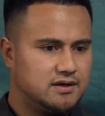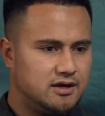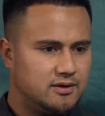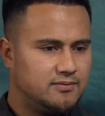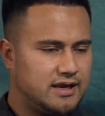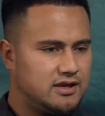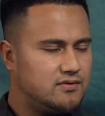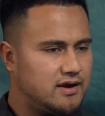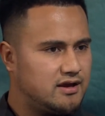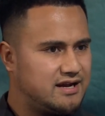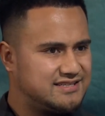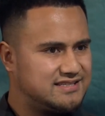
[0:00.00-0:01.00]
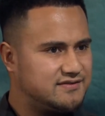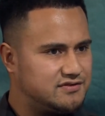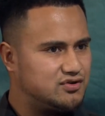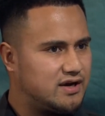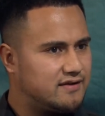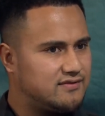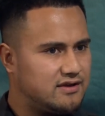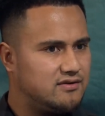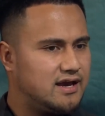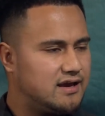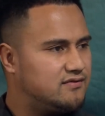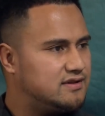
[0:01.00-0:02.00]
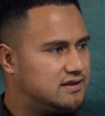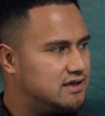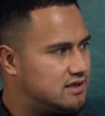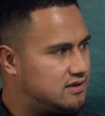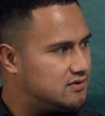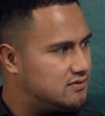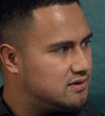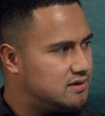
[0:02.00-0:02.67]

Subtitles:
a sense of drive that you have in you.